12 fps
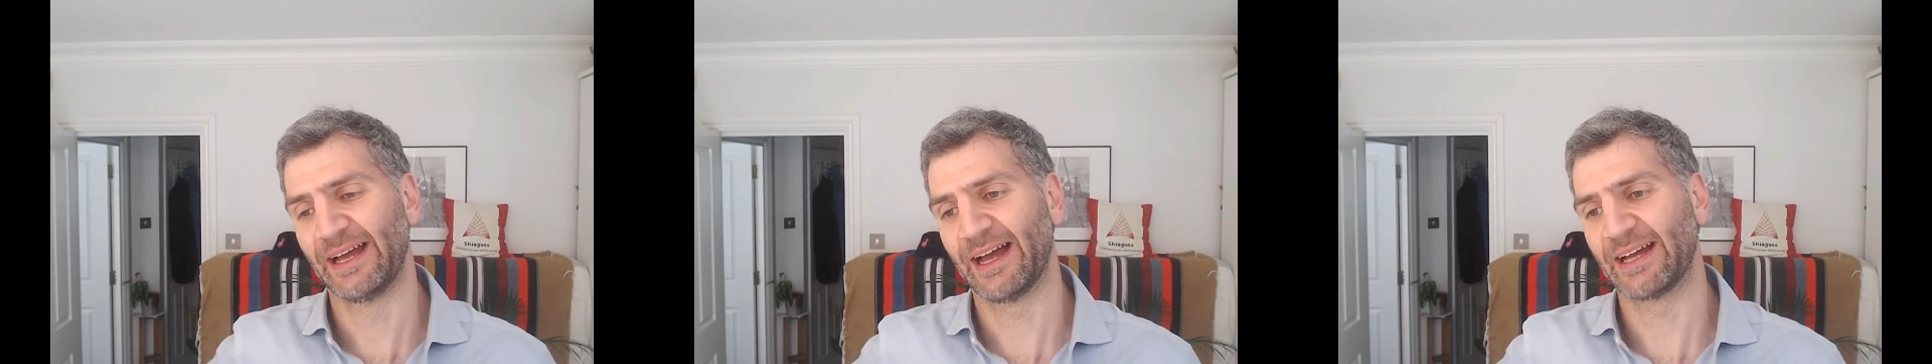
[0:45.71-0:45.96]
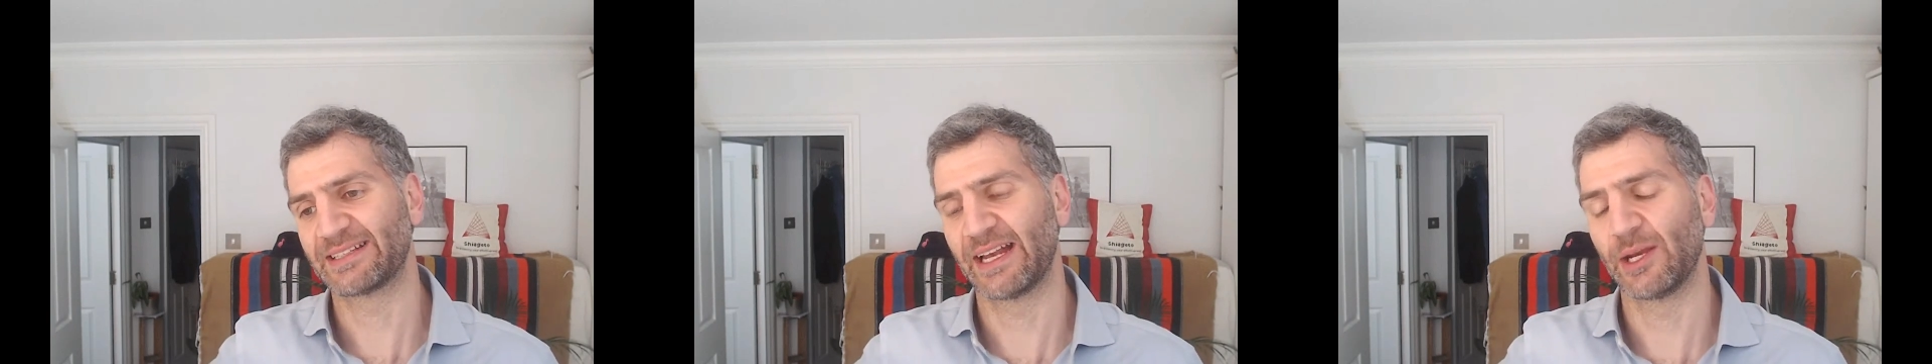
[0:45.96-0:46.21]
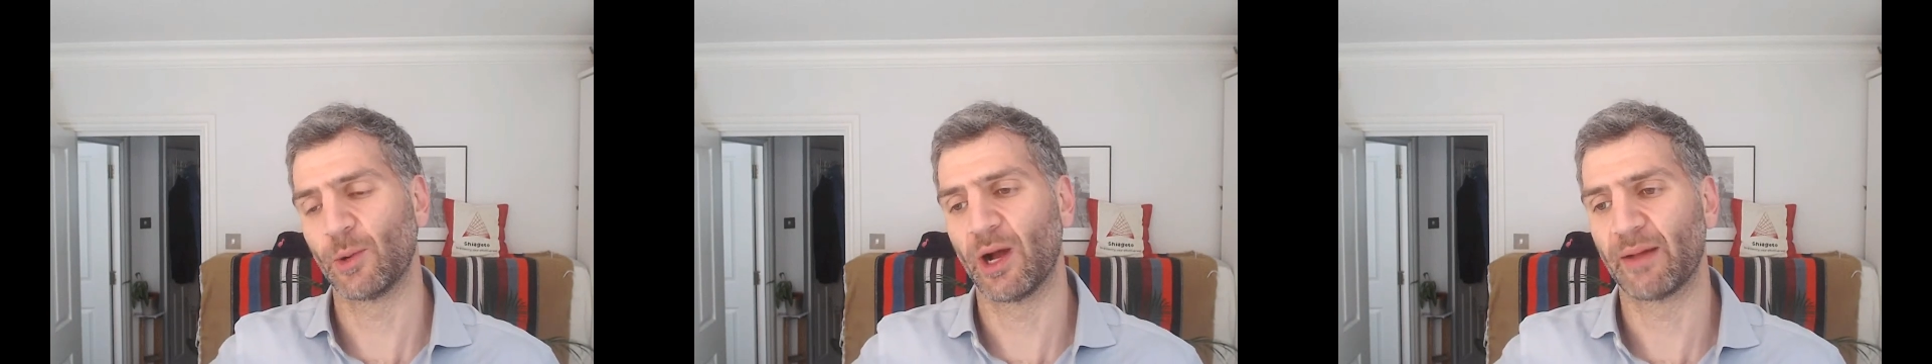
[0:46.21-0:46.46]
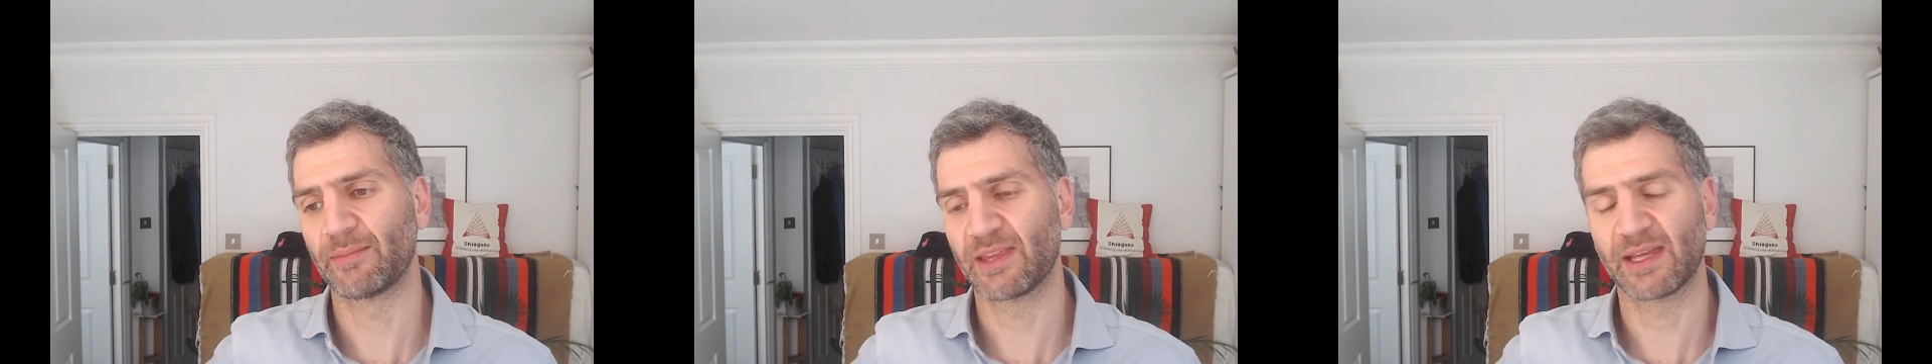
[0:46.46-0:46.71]
I tell you what,
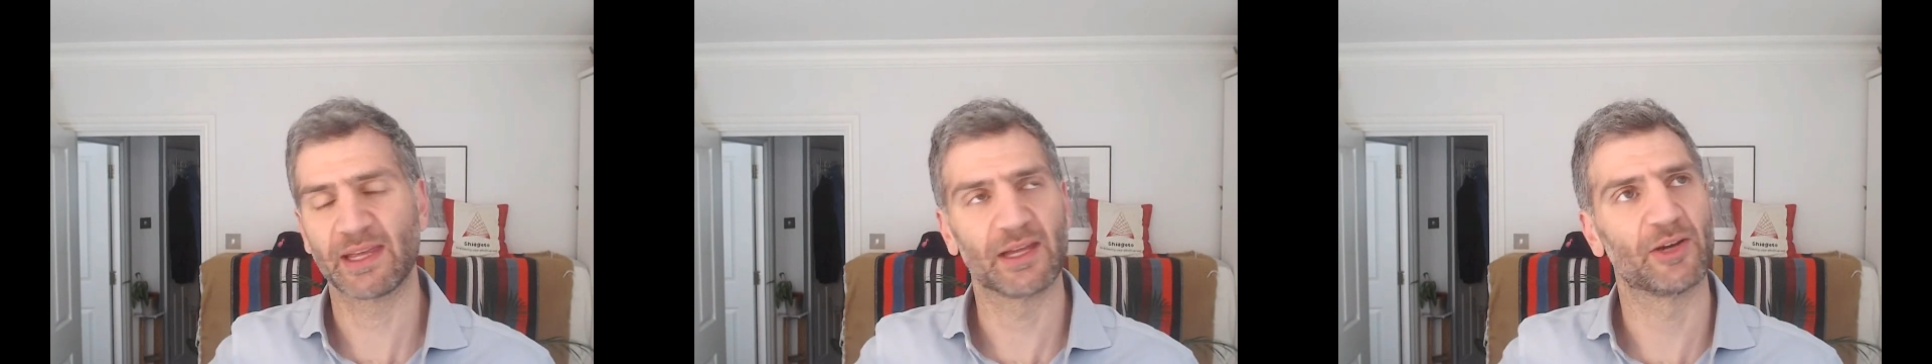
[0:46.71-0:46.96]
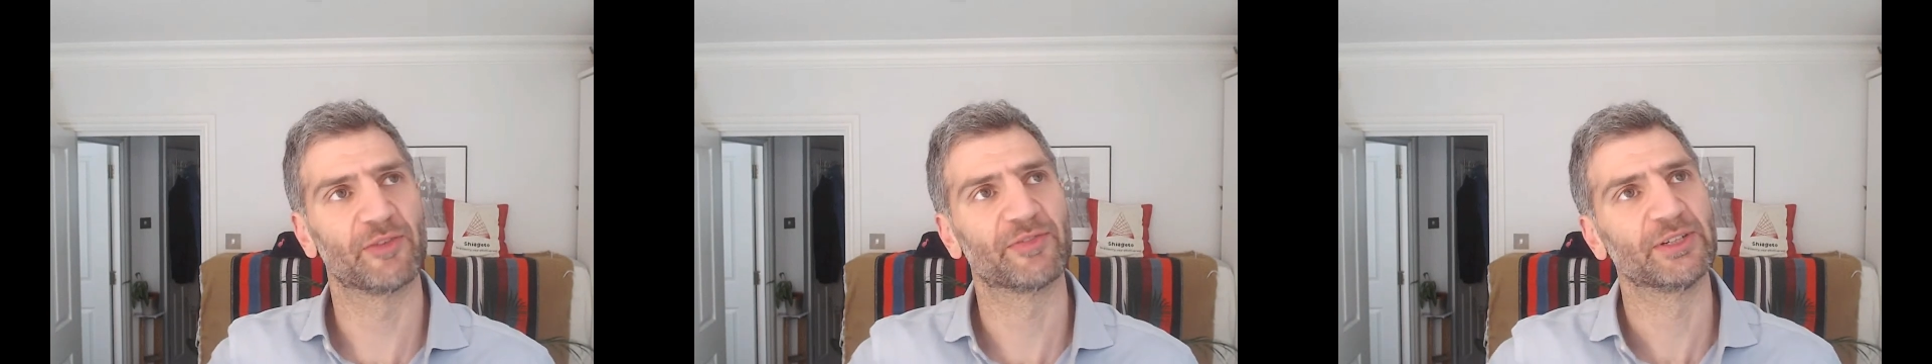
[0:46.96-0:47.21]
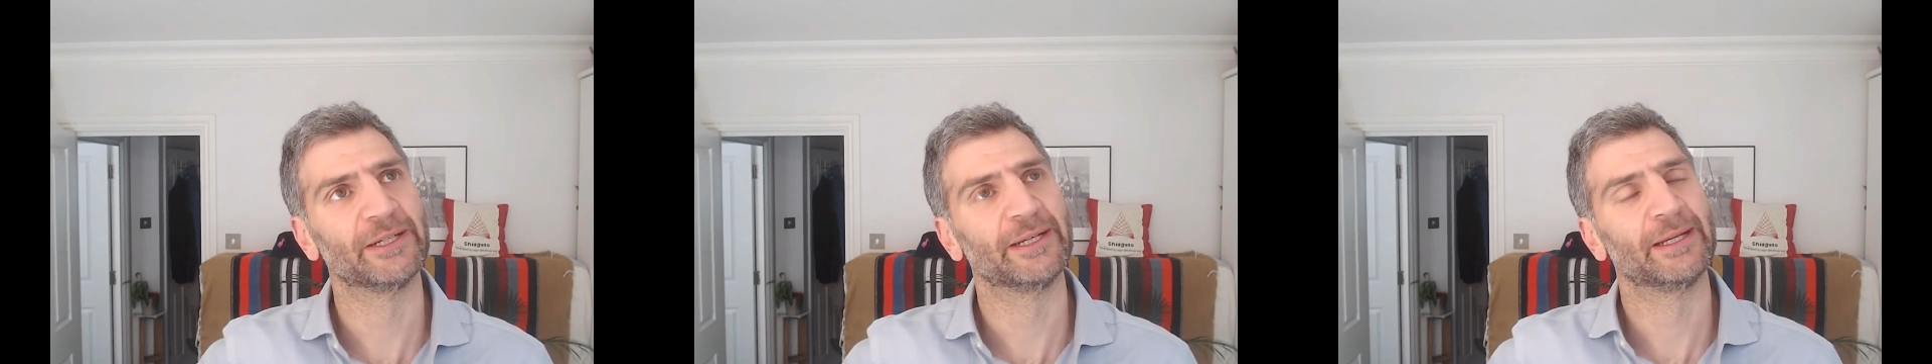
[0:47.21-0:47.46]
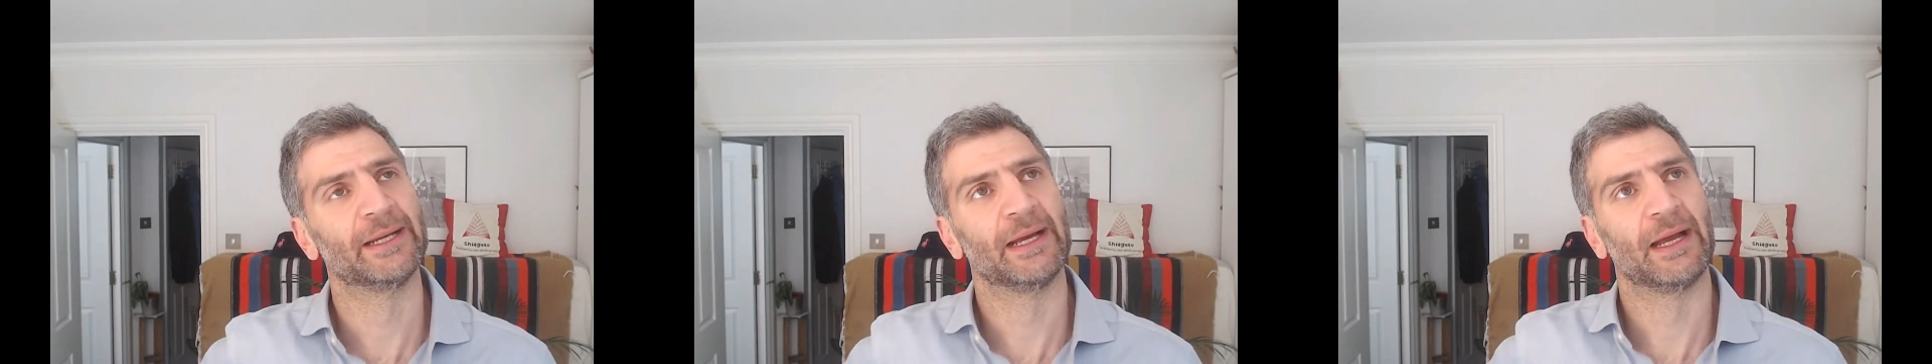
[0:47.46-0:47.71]
I'm thinking of
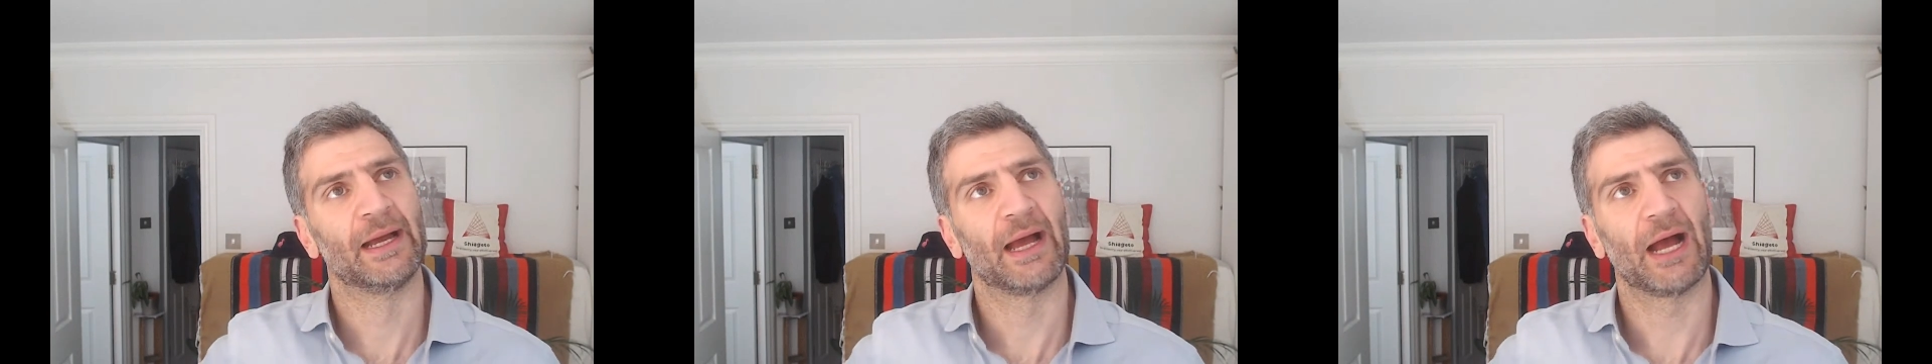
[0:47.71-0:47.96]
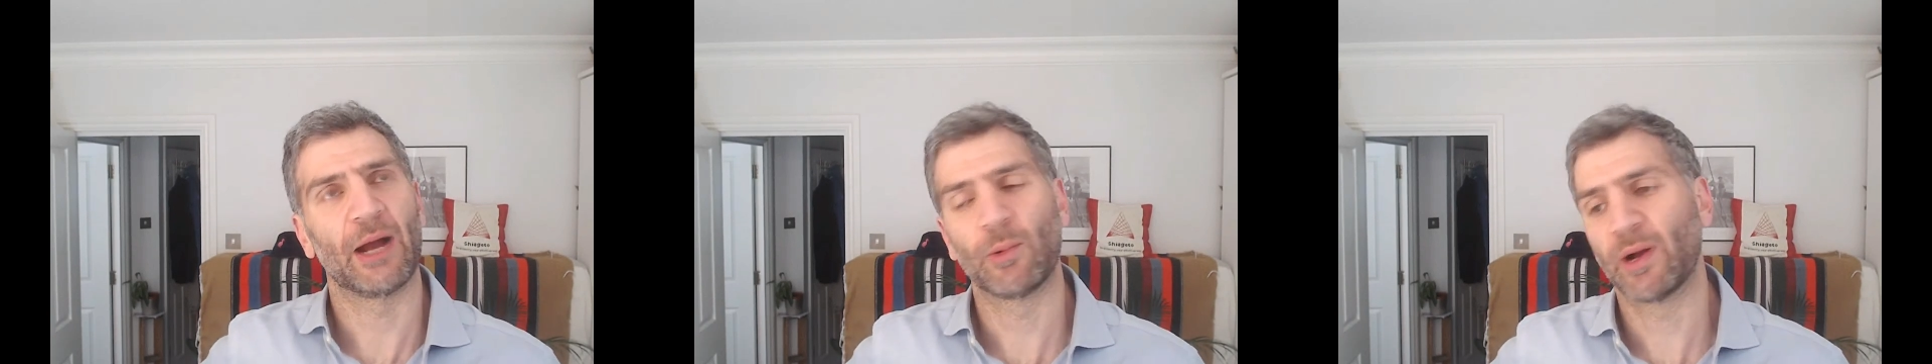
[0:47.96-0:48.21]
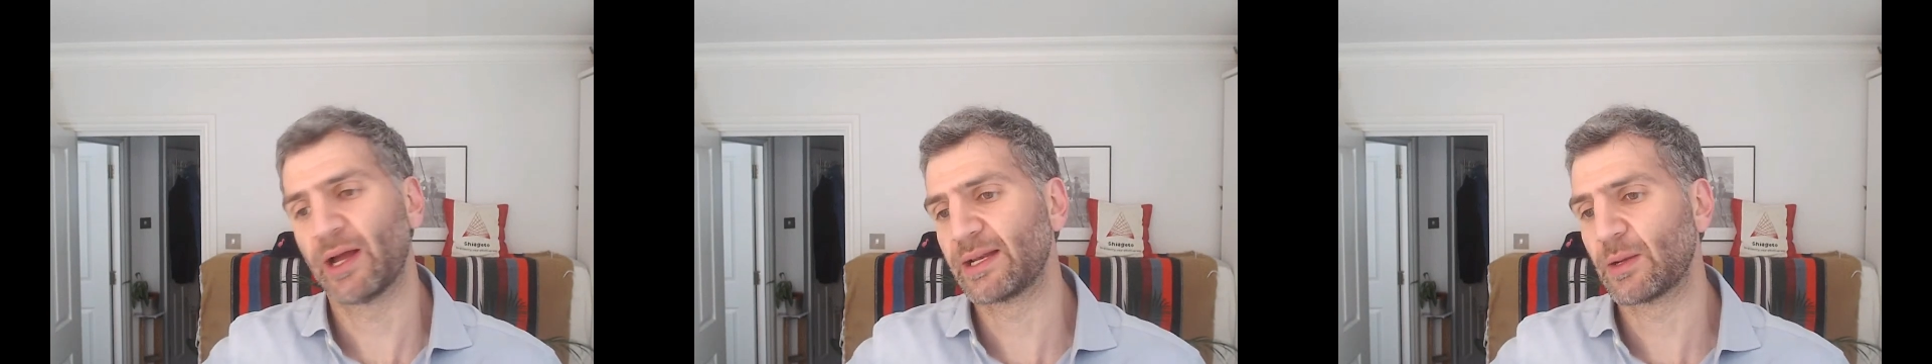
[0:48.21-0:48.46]
I went.